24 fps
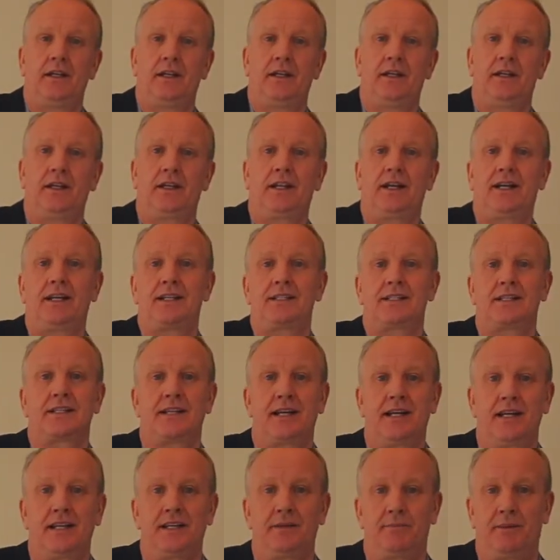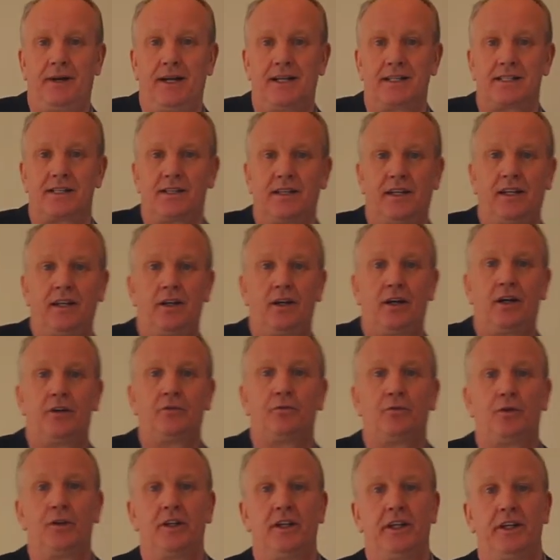It has a tank capacity of
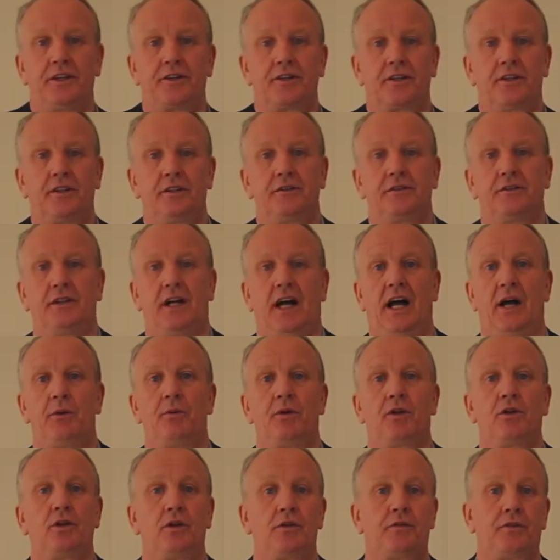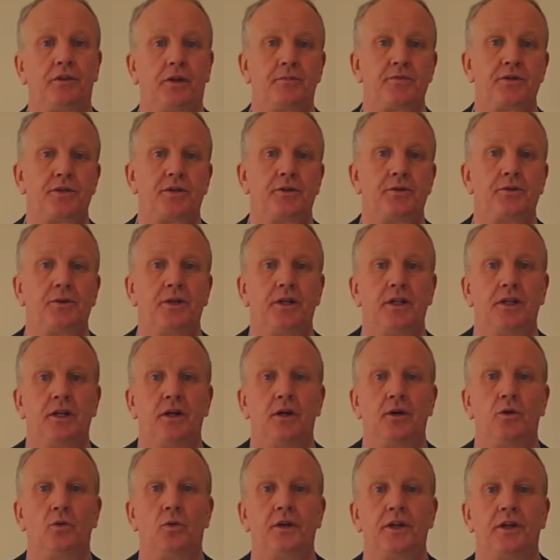one litre and will cover up to
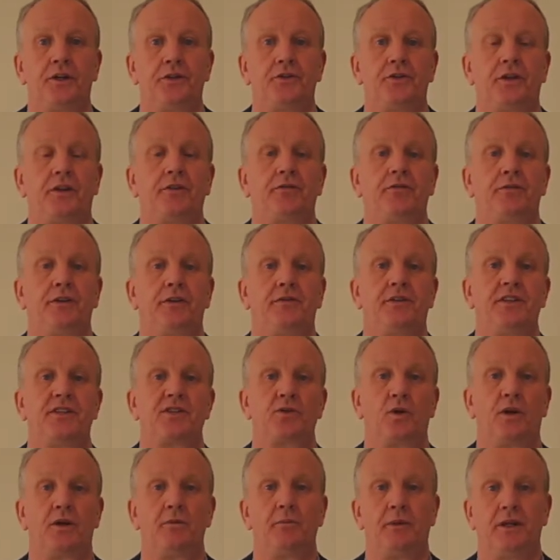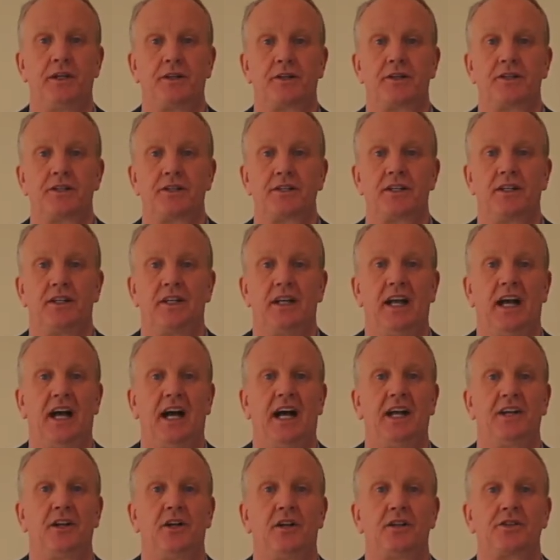one hundred fifty square metres
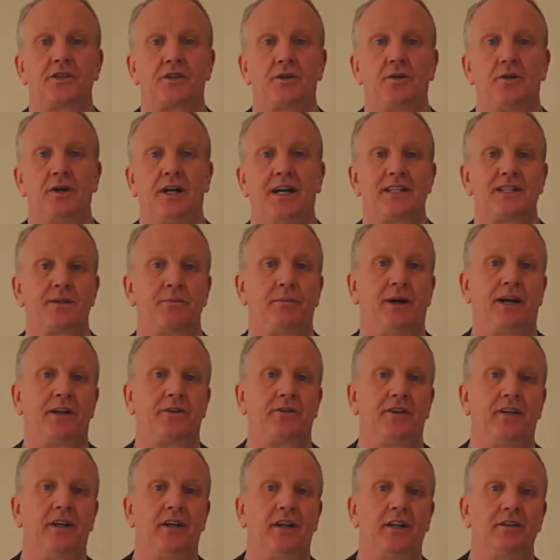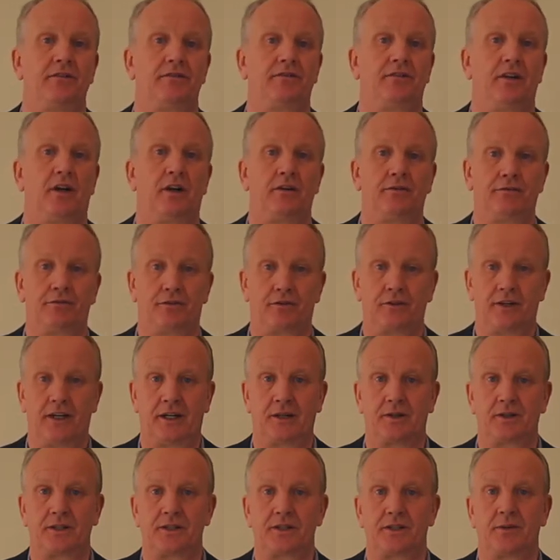and also has a battery life of four
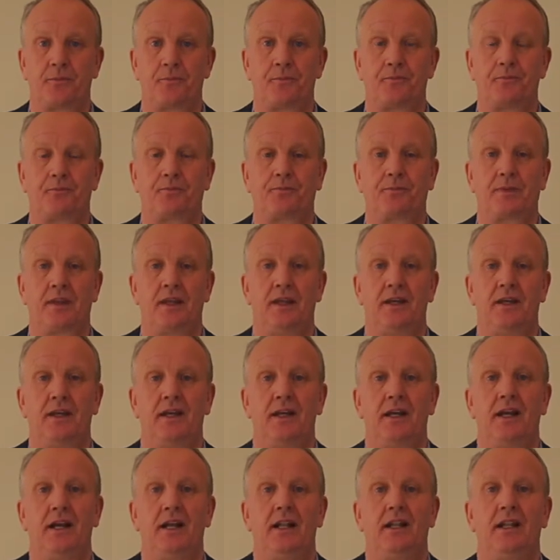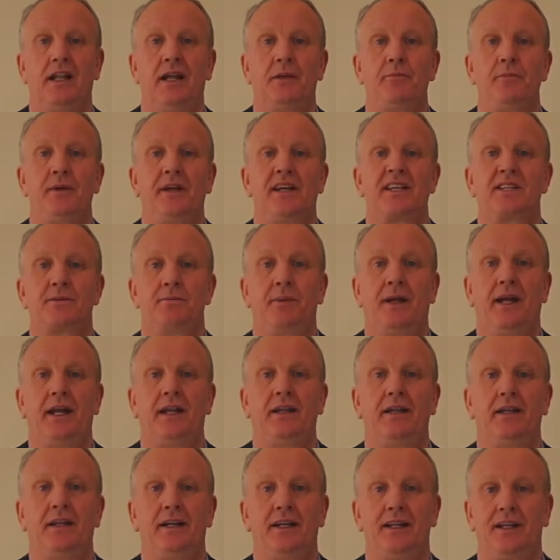hours. Let me
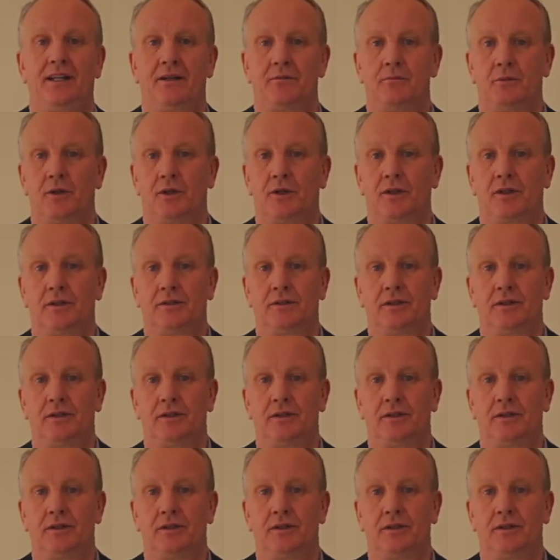explain a little more.